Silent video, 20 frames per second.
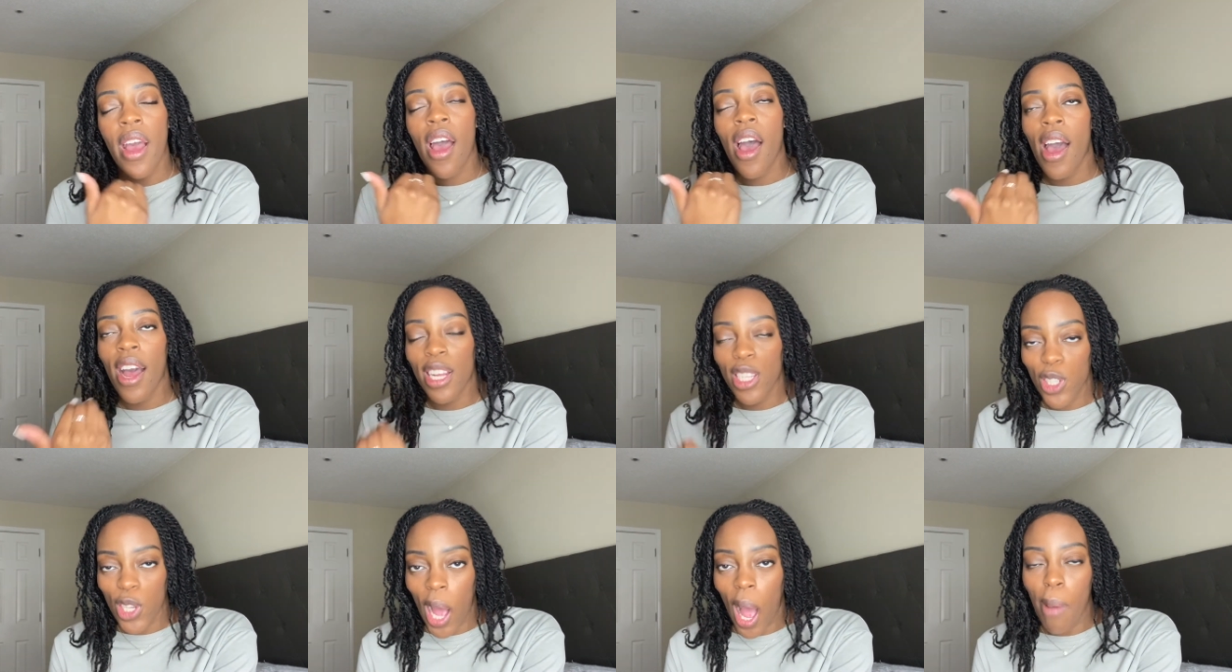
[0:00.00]

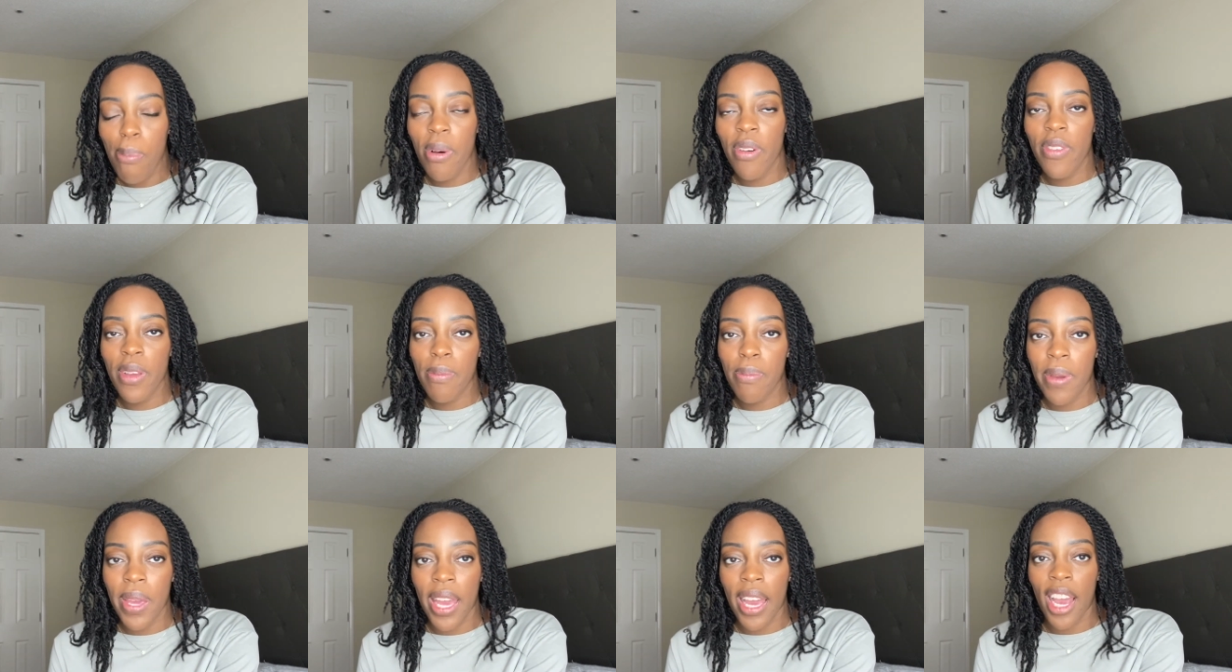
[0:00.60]
on top of
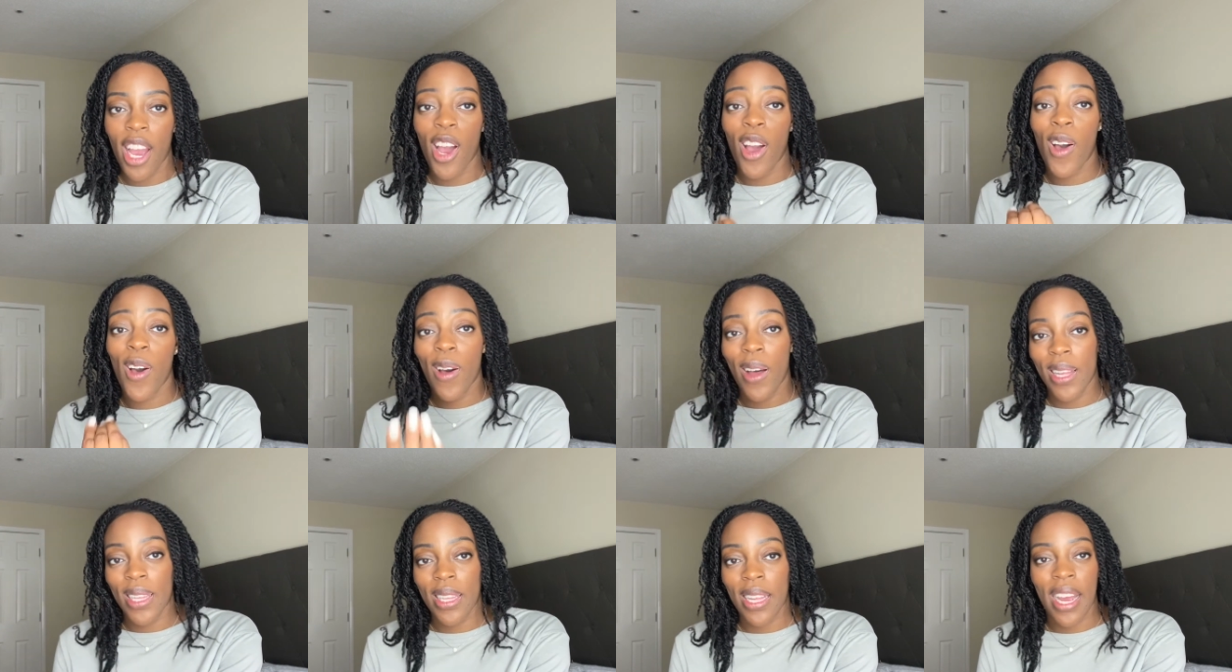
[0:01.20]
it being
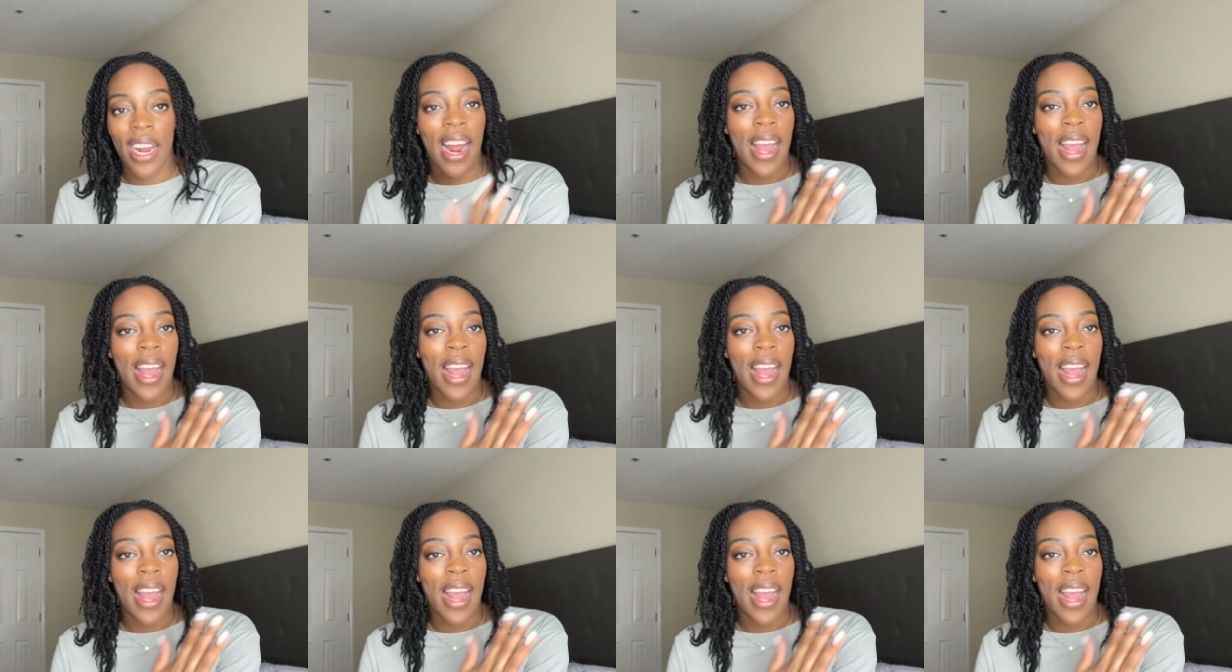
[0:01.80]
online.